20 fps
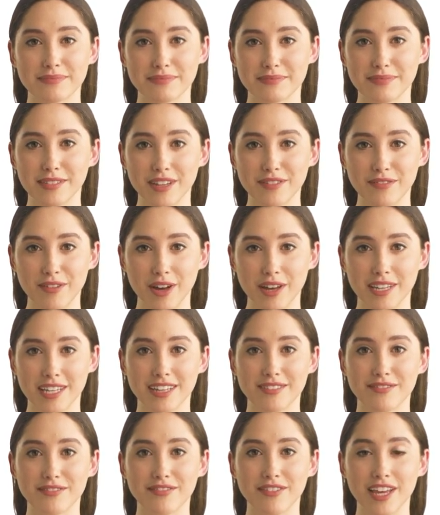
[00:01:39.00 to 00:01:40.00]
The
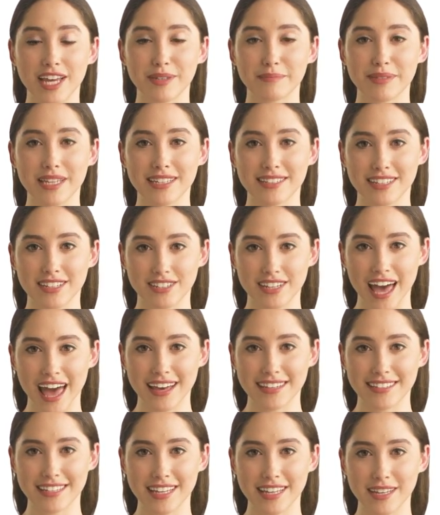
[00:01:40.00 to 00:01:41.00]
forklift frame is the
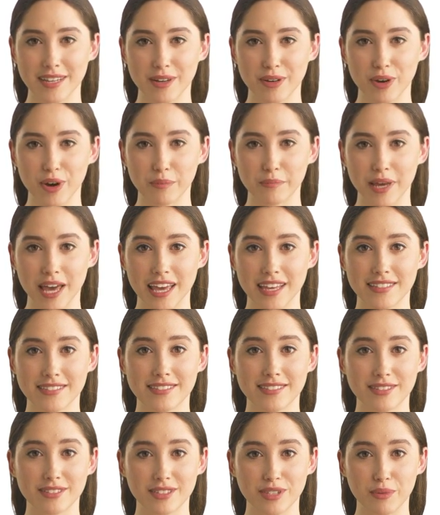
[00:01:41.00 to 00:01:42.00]
chassis, or
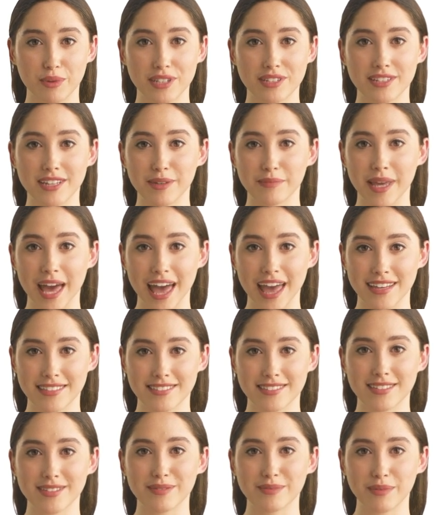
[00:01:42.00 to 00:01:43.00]
base, to which the
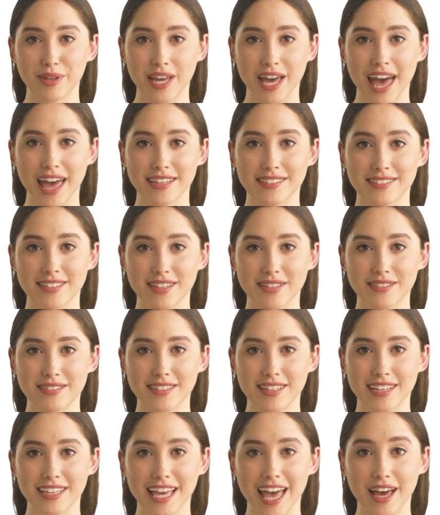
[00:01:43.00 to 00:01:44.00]
mast, wheel
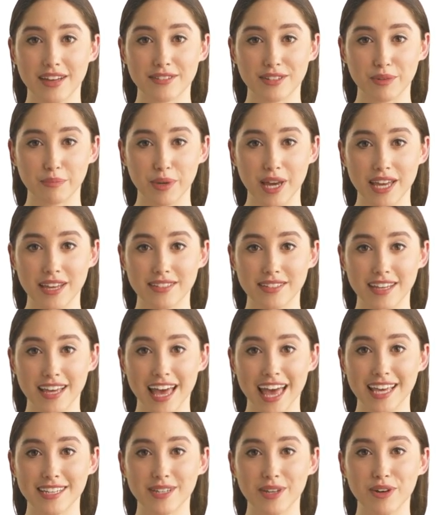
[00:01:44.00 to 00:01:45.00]
axles, counterweight,
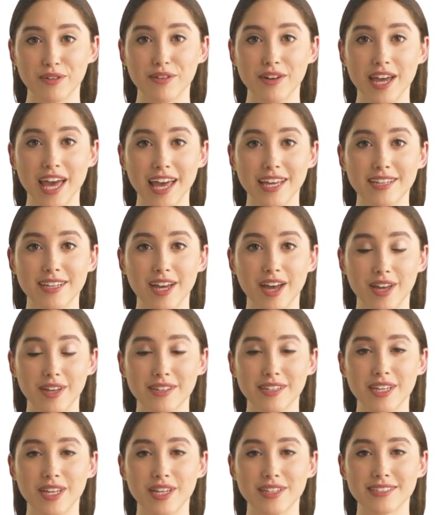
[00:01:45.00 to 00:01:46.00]
and overhead
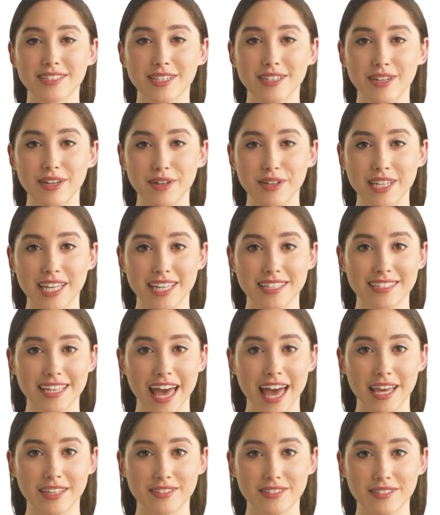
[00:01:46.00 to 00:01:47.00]
guard are securely
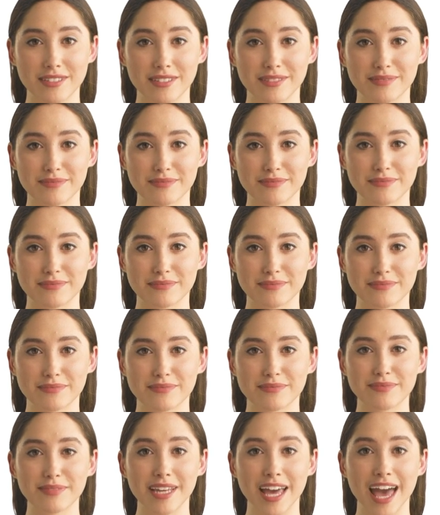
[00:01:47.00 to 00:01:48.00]
attached.
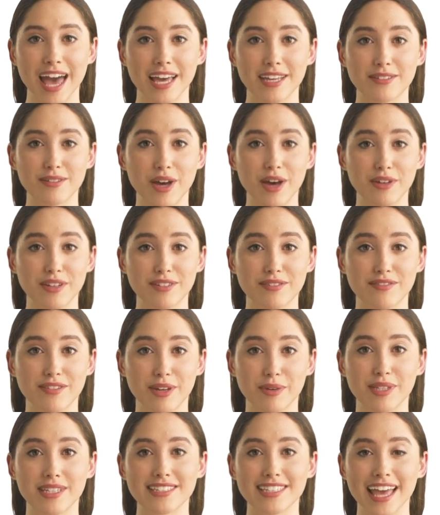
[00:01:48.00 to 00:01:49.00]
The hydraulic
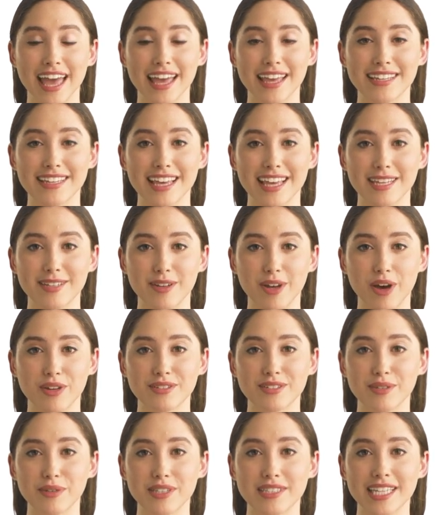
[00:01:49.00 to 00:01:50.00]
fluid tank is
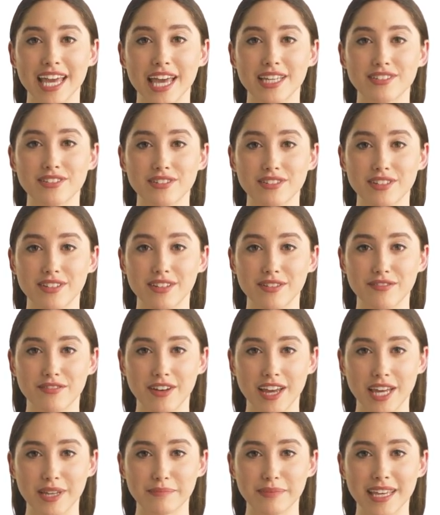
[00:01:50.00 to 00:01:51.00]
also attached to the
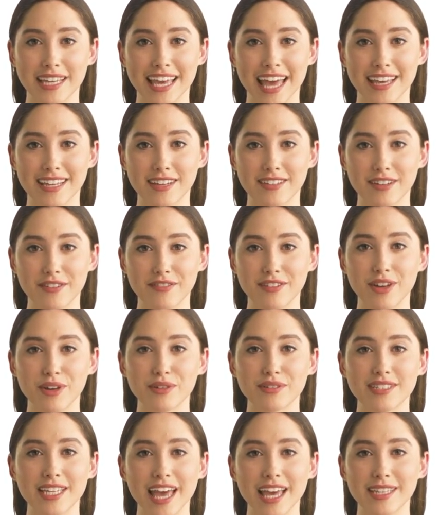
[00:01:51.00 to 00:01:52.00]
frame and either the
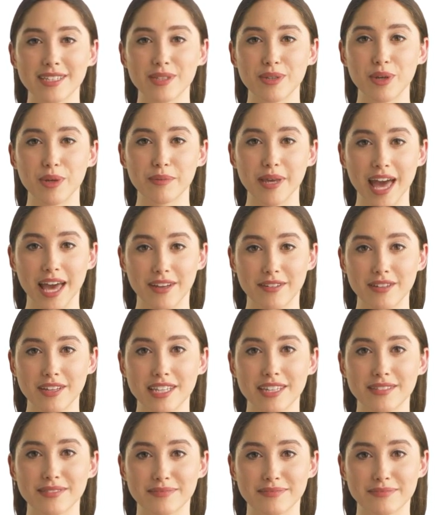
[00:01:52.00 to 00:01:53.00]
fuel tank or battery.